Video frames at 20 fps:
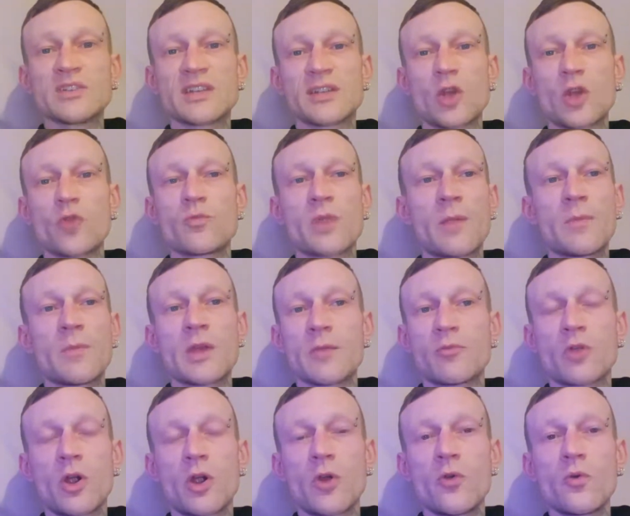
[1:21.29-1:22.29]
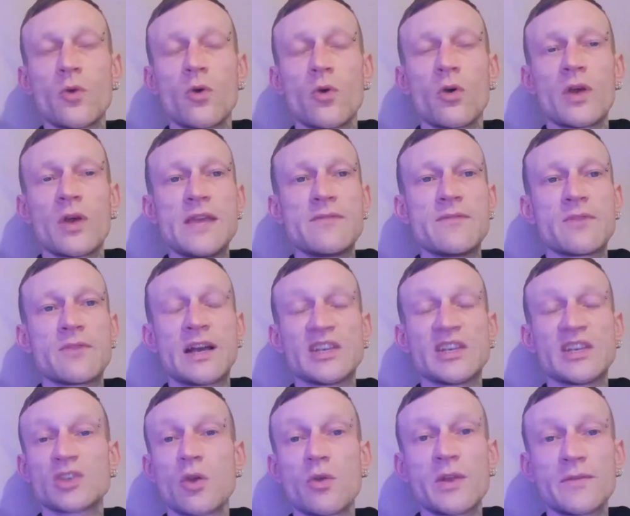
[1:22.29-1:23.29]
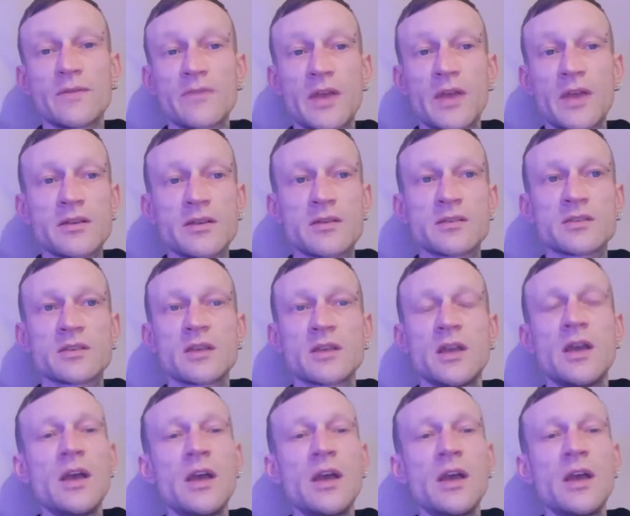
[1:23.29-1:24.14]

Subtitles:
Adobe Premiere Pro, or even like Sony Vegas.